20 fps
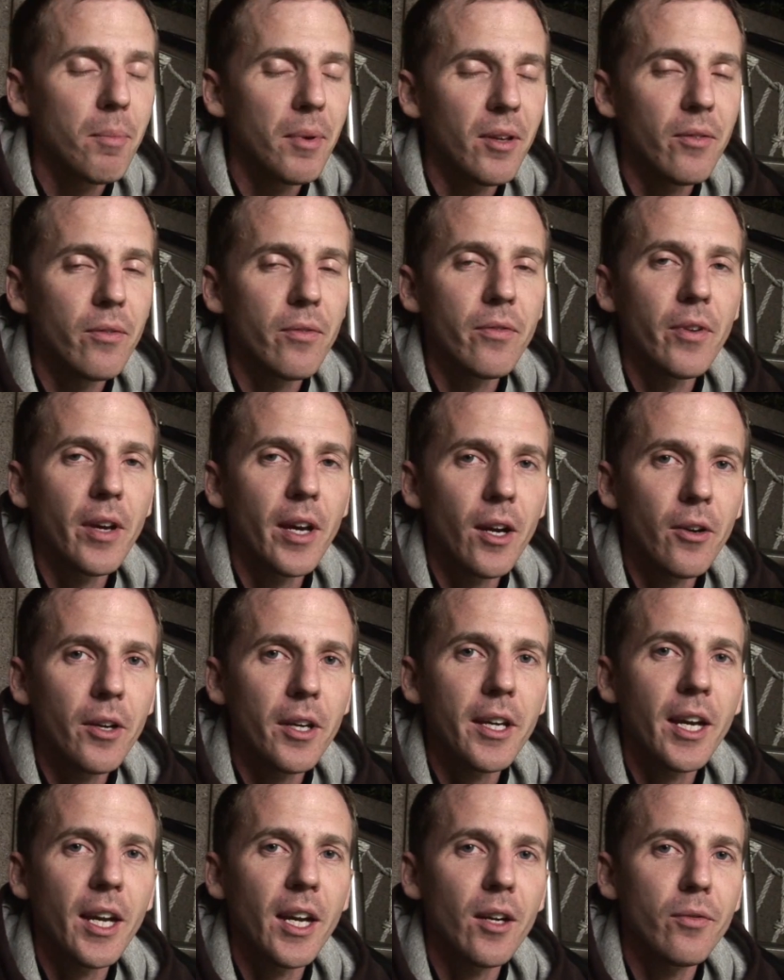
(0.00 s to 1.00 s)
Be
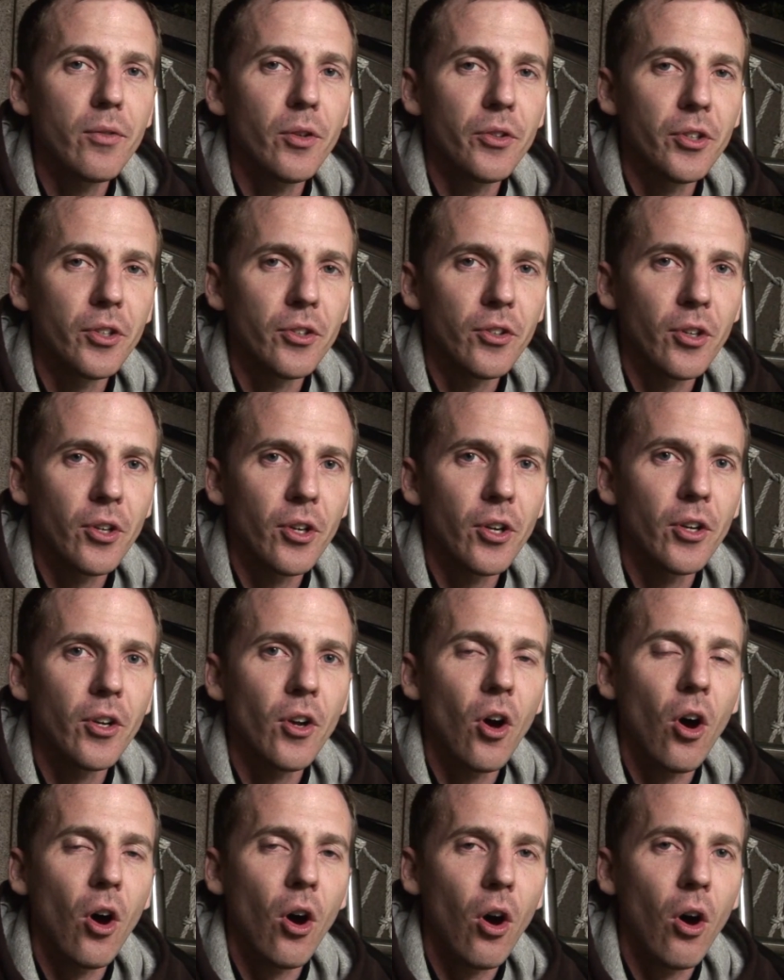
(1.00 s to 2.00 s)
very careful to
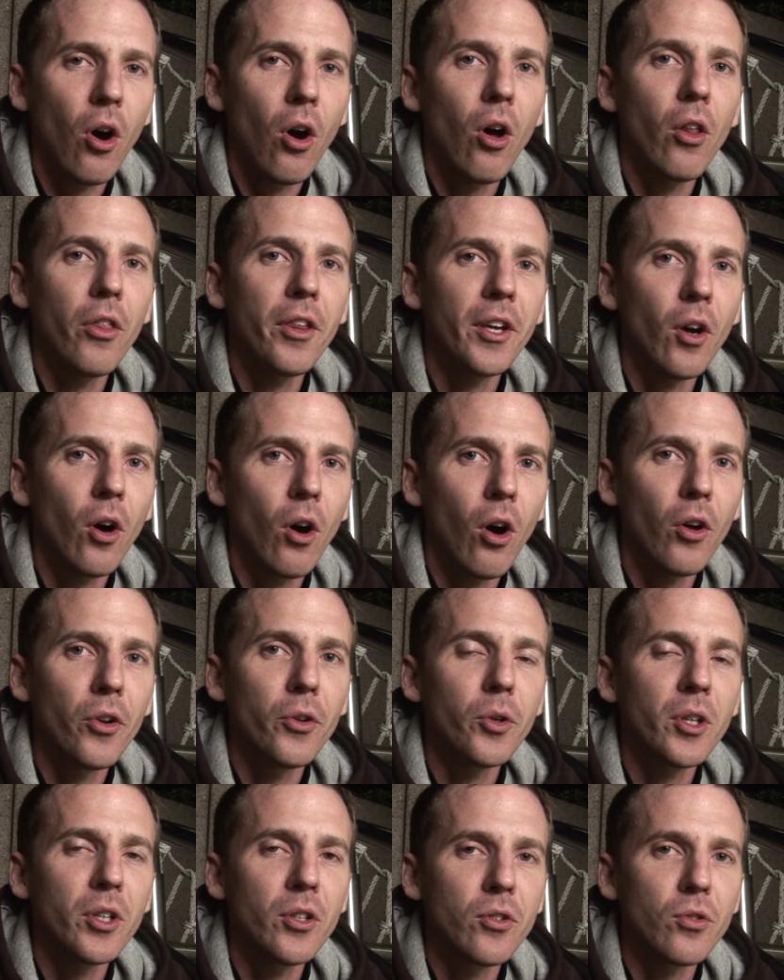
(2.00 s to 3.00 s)
turn all the
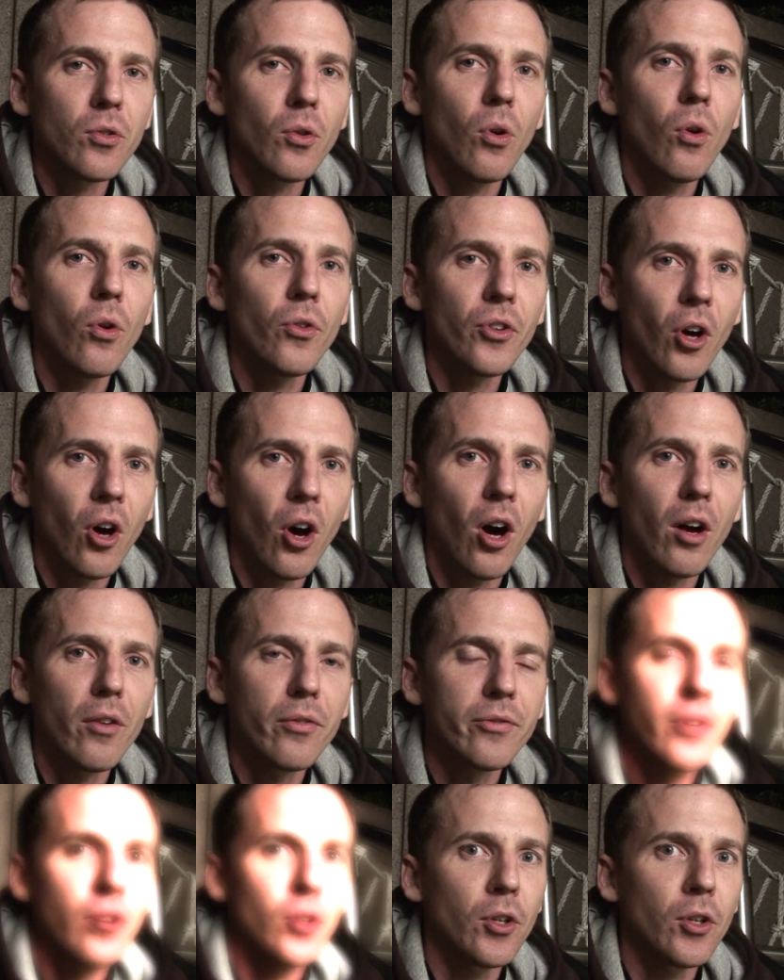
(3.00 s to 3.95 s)
auto controls off.